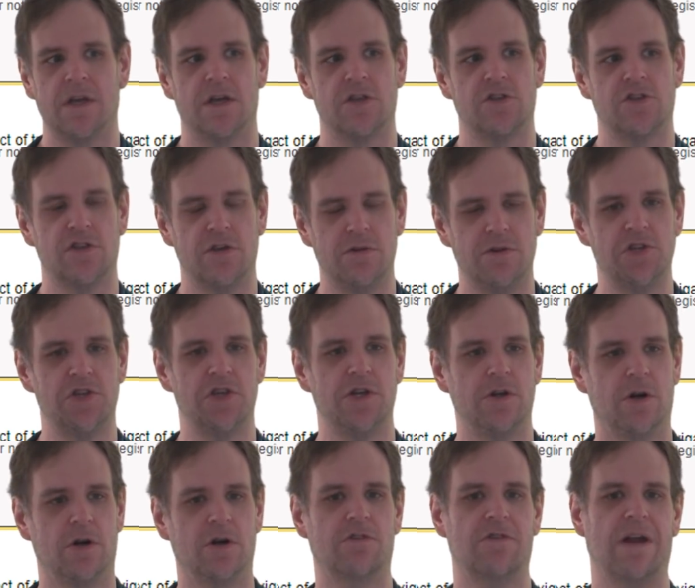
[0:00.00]
as soon as you're
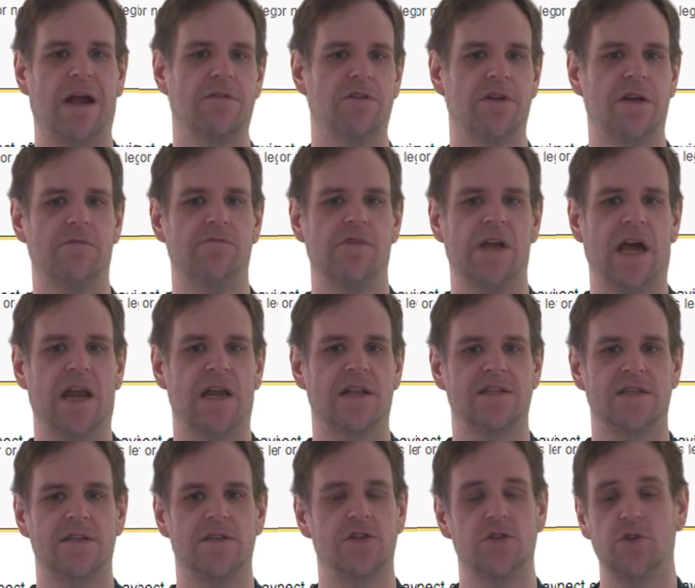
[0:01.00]
not grounded in
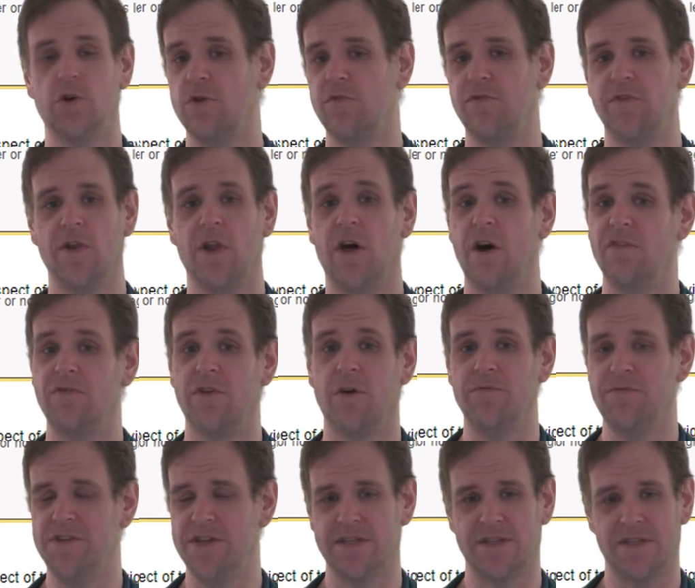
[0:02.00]
reality, there's an awful lot of
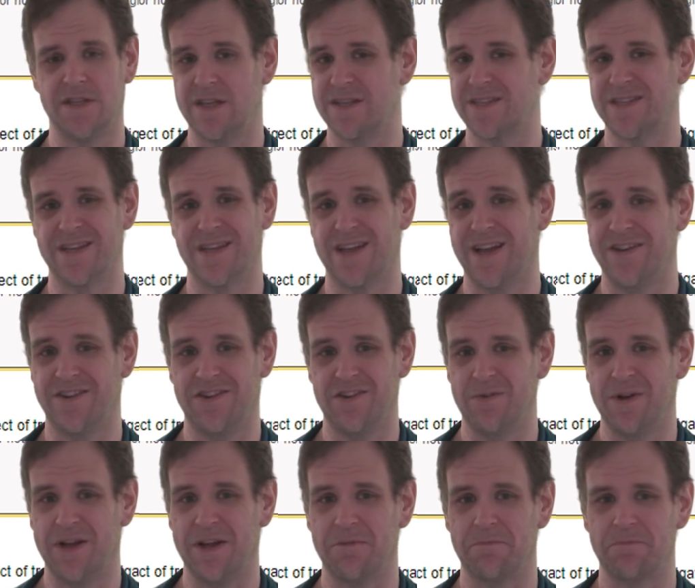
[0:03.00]
obvious things can catch
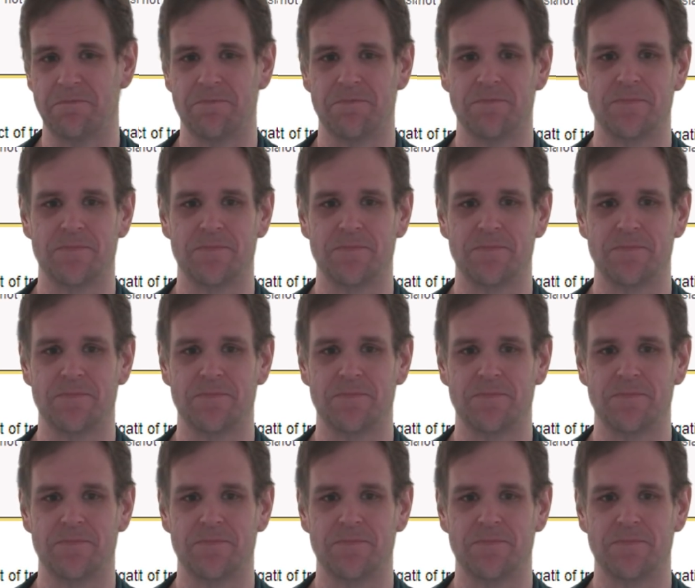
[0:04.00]
you out.